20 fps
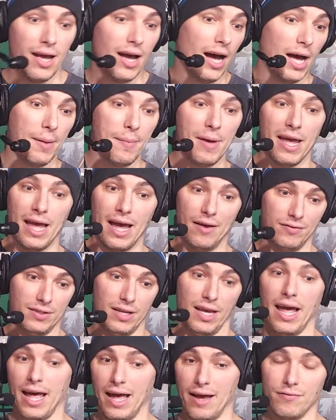I may have to
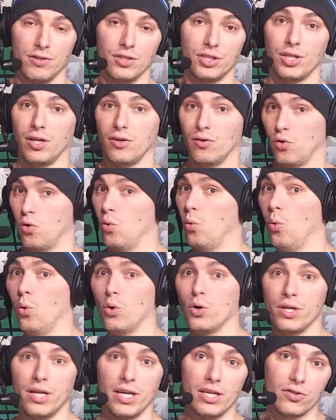have the shuttle
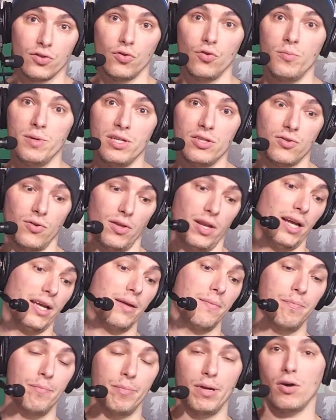coordinate to me so that I
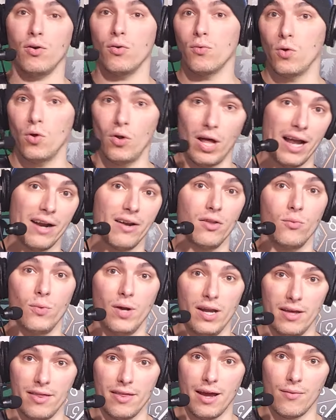can barrel roll out of the
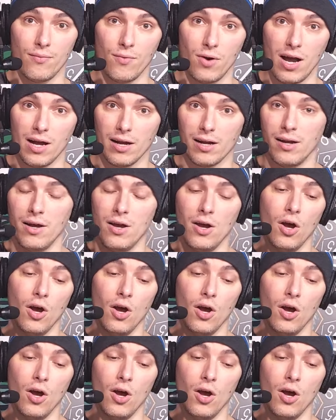way of that rock.